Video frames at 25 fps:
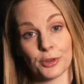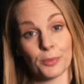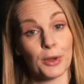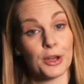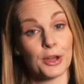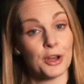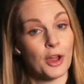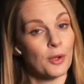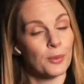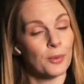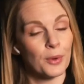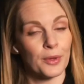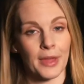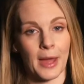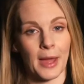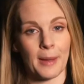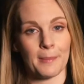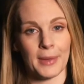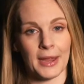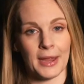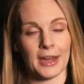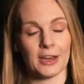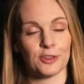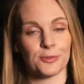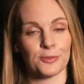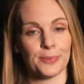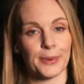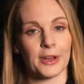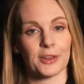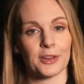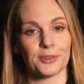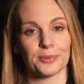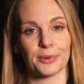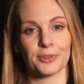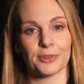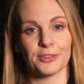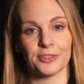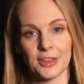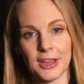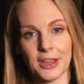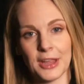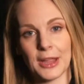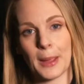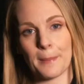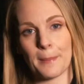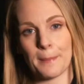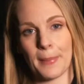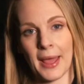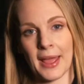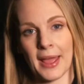And we know what that means because we're
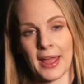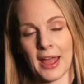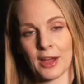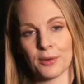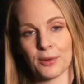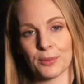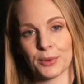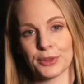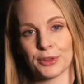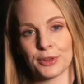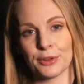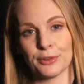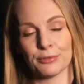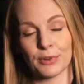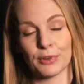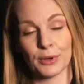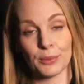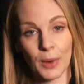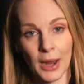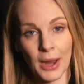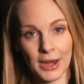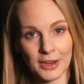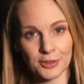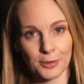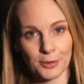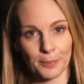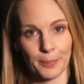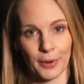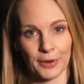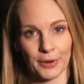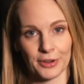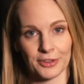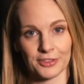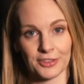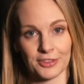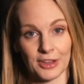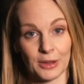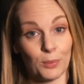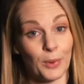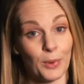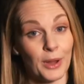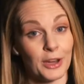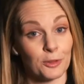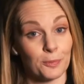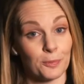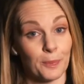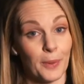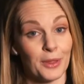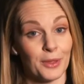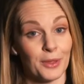seeing it play out with the Rwanda policy,
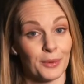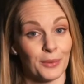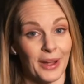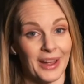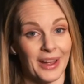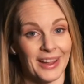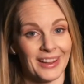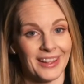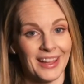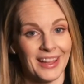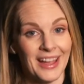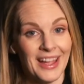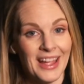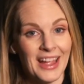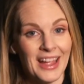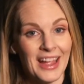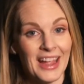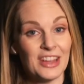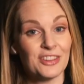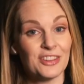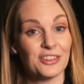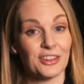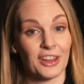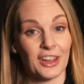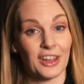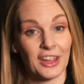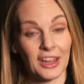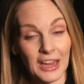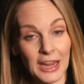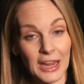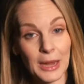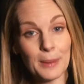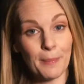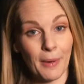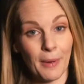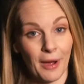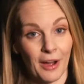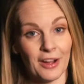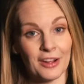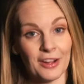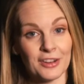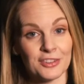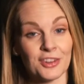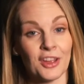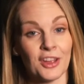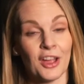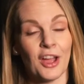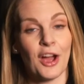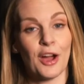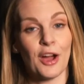which, by the way, is a key
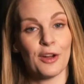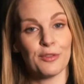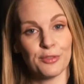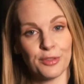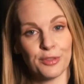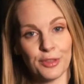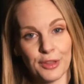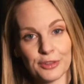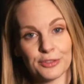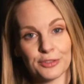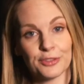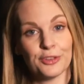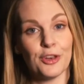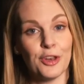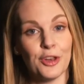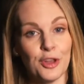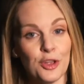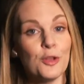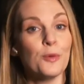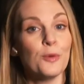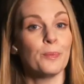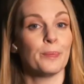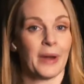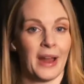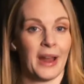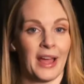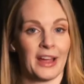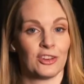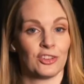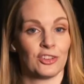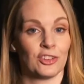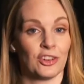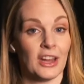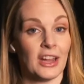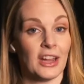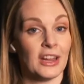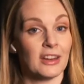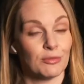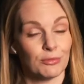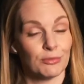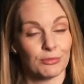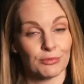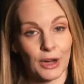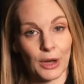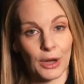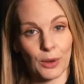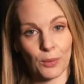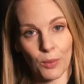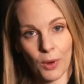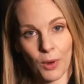part of this new pledge. It
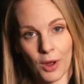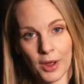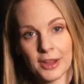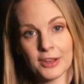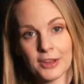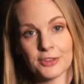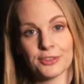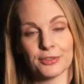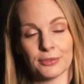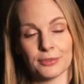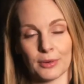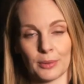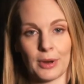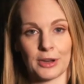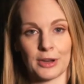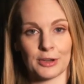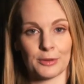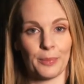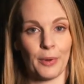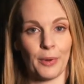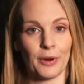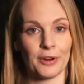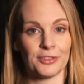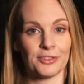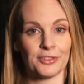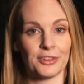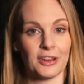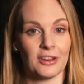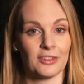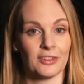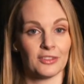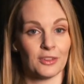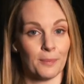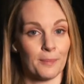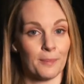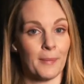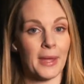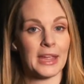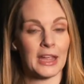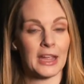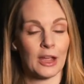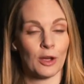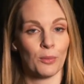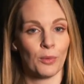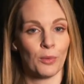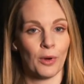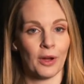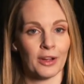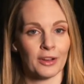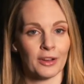requires the Rwanda policy to make
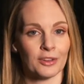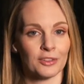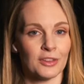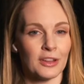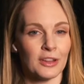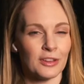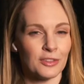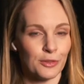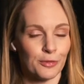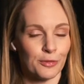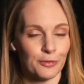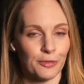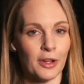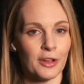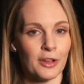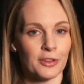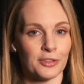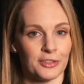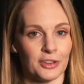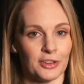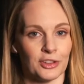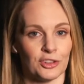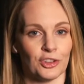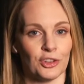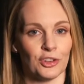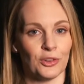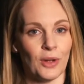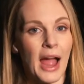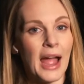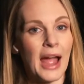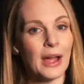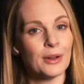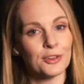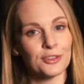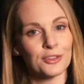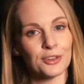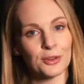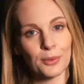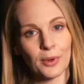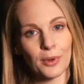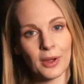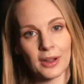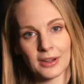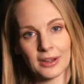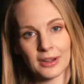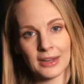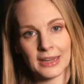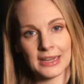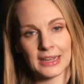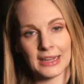it work. So that's the first issue. How does it
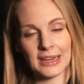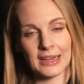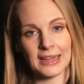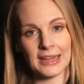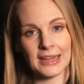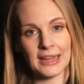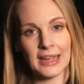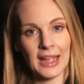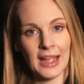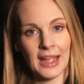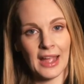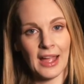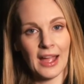work legally?